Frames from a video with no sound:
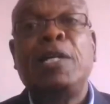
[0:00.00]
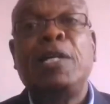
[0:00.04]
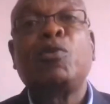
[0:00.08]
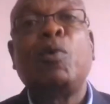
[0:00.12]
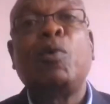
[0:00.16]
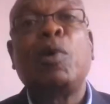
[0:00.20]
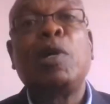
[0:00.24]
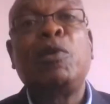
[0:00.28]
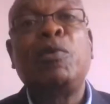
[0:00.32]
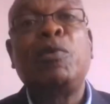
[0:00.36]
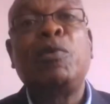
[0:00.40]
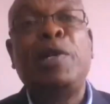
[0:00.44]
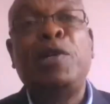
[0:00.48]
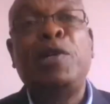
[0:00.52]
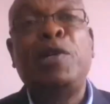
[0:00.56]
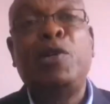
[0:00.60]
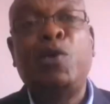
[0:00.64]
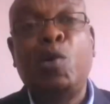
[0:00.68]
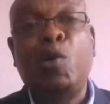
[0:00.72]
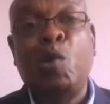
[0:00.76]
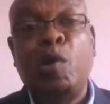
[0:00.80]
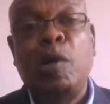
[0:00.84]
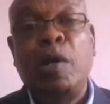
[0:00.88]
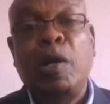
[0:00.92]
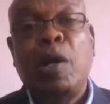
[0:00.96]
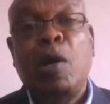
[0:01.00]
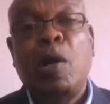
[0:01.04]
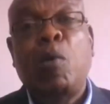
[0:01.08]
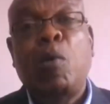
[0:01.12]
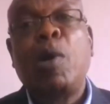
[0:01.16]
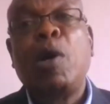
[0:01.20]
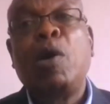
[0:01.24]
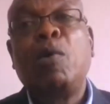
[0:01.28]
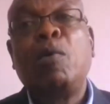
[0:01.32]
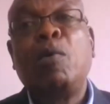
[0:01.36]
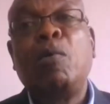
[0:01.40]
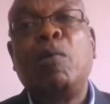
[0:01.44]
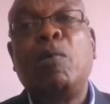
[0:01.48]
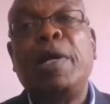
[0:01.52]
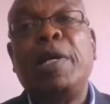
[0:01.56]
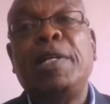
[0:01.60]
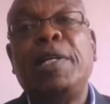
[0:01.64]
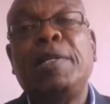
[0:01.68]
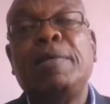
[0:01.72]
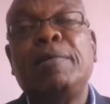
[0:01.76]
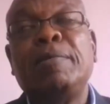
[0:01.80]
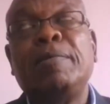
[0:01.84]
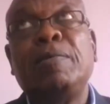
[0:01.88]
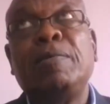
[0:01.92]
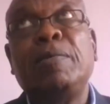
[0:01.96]
So what we do,
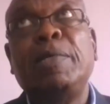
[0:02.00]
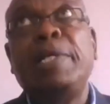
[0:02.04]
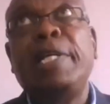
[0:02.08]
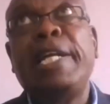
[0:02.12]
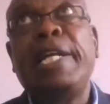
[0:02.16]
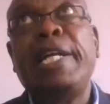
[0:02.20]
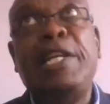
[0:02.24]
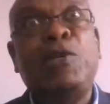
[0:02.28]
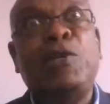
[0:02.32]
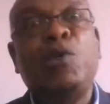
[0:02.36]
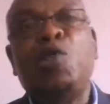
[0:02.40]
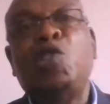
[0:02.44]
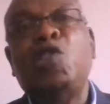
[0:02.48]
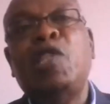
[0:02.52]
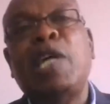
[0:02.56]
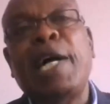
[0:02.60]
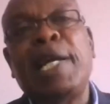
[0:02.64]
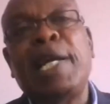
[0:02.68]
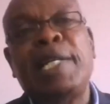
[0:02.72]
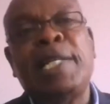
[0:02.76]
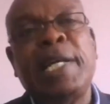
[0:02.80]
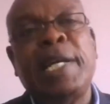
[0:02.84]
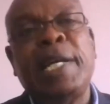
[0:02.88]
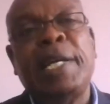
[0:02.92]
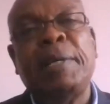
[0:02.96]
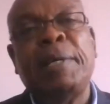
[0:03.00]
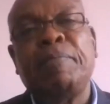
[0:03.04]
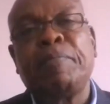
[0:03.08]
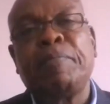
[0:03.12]
we reduce that